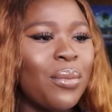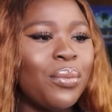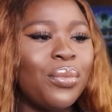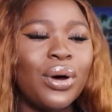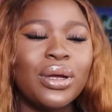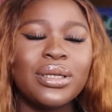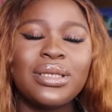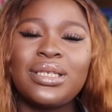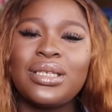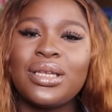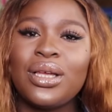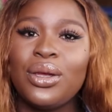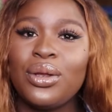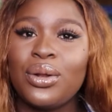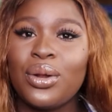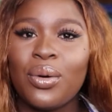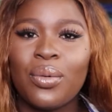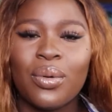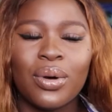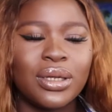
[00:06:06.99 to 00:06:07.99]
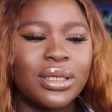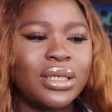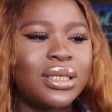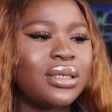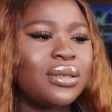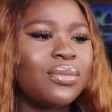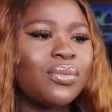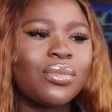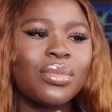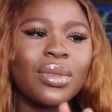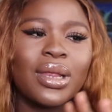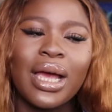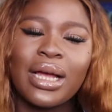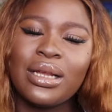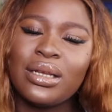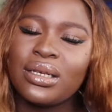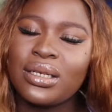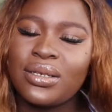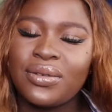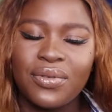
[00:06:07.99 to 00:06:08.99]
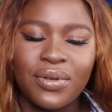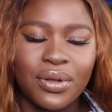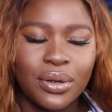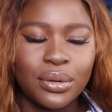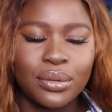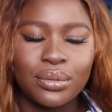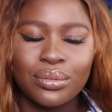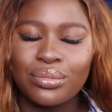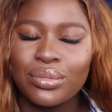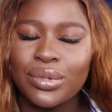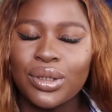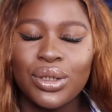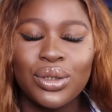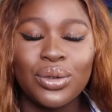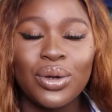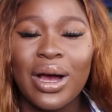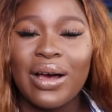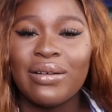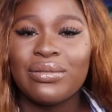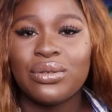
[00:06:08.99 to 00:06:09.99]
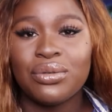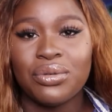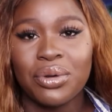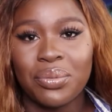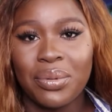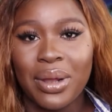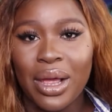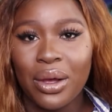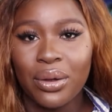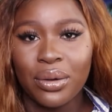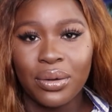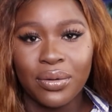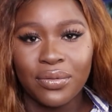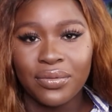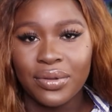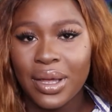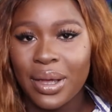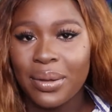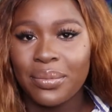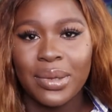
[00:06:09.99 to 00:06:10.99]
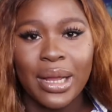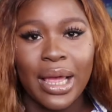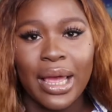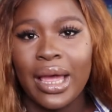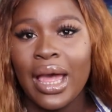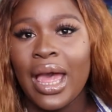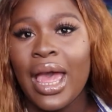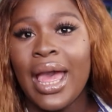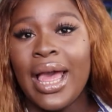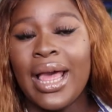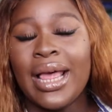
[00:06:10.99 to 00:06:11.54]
But you know what, I just feel you don't have to reply all of them. Like,